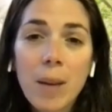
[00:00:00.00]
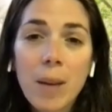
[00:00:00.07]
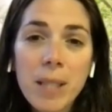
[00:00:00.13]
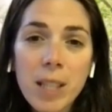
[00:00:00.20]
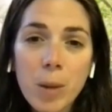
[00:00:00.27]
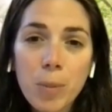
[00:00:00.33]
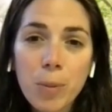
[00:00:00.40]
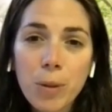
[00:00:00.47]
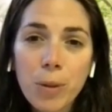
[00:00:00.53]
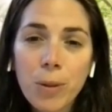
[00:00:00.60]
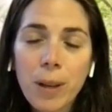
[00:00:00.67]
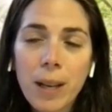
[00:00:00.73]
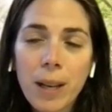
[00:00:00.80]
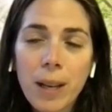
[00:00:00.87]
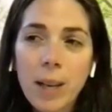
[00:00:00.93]
So the MSL
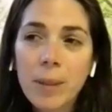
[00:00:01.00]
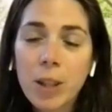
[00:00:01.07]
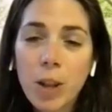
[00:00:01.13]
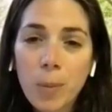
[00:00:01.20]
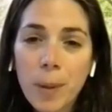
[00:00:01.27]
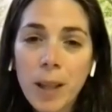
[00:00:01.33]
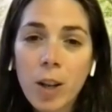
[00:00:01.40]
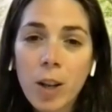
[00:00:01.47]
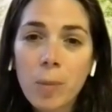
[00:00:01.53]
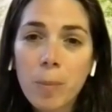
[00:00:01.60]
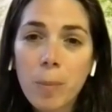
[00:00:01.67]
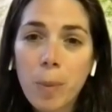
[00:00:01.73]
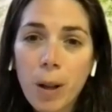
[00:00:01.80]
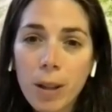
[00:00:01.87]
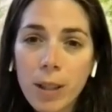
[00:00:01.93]
program in government
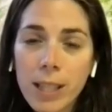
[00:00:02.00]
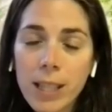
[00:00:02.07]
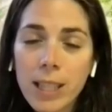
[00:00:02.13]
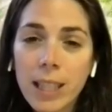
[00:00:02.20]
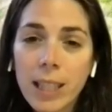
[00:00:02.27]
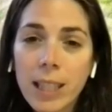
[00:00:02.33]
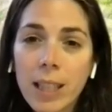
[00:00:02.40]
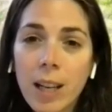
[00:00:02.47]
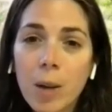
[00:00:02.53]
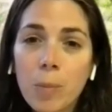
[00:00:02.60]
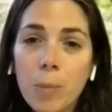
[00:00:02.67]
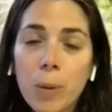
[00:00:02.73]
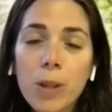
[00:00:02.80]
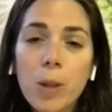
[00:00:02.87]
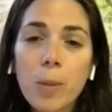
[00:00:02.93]
law and policy
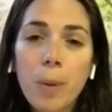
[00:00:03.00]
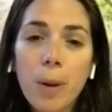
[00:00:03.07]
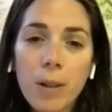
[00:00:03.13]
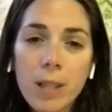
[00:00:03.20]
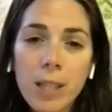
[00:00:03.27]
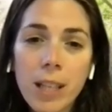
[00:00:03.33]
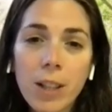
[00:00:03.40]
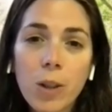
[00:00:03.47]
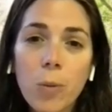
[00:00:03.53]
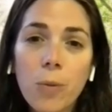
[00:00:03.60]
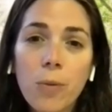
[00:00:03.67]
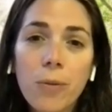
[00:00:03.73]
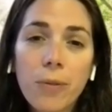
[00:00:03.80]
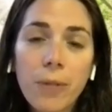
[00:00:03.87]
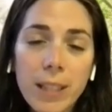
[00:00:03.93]
uh, builds upon like
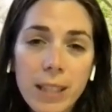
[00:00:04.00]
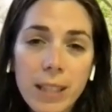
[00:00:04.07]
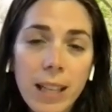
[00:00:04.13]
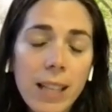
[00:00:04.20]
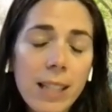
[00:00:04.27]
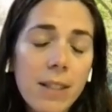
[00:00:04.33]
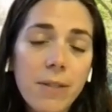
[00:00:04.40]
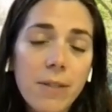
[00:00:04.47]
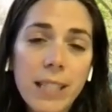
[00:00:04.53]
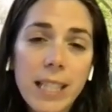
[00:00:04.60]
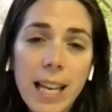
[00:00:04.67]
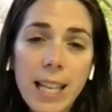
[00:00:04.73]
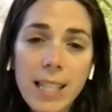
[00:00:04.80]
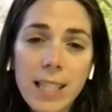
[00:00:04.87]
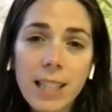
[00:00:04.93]
the
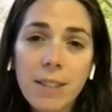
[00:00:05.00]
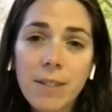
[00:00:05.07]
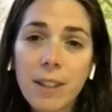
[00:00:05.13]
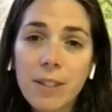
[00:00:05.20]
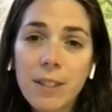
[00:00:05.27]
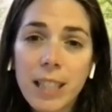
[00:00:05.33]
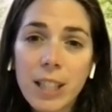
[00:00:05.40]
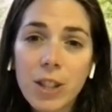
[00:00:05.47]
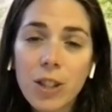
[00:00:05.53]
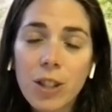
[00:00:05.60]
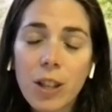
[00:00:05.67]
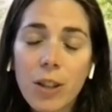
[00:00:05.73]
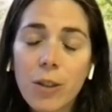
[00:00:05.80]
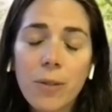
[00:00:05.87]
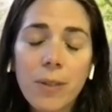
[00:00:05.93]
fantastic
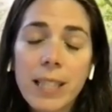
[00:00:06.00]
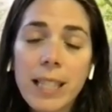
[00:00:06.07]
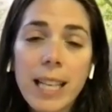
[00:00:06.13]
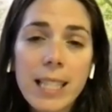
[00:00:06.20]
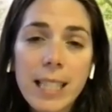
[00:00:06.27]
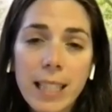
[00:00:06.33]
foundation, uh, the